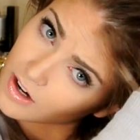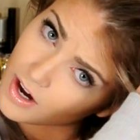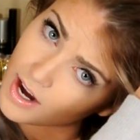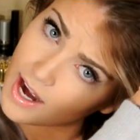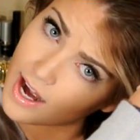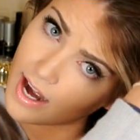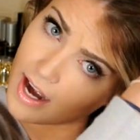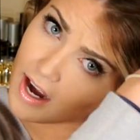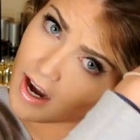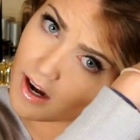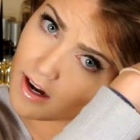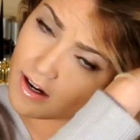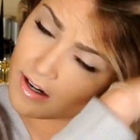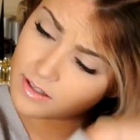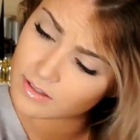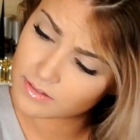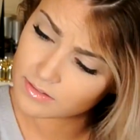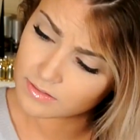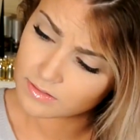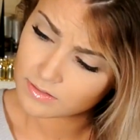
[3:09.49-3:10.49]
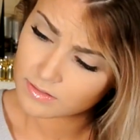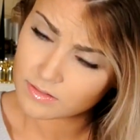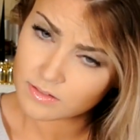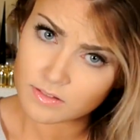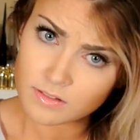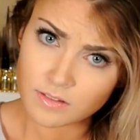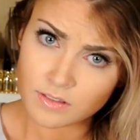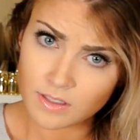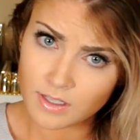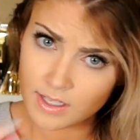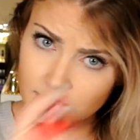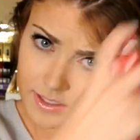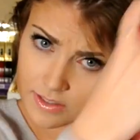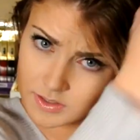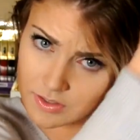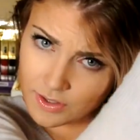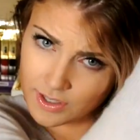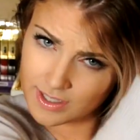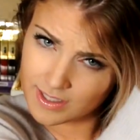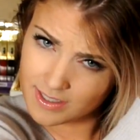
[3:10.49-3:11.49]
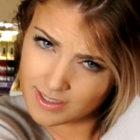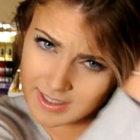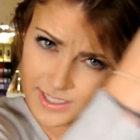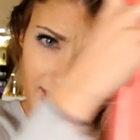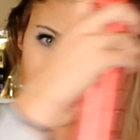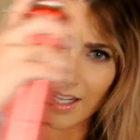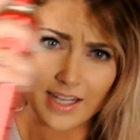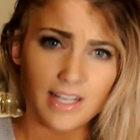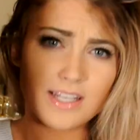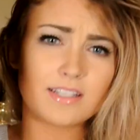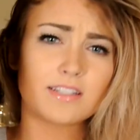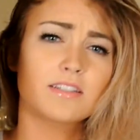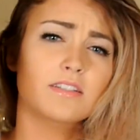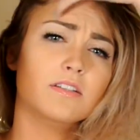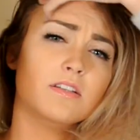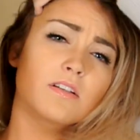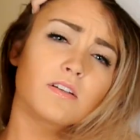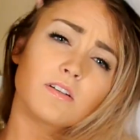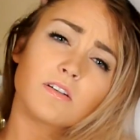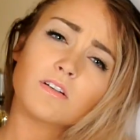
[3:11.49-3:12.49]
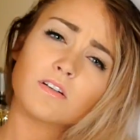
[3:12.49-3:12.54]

your hair is greasiest.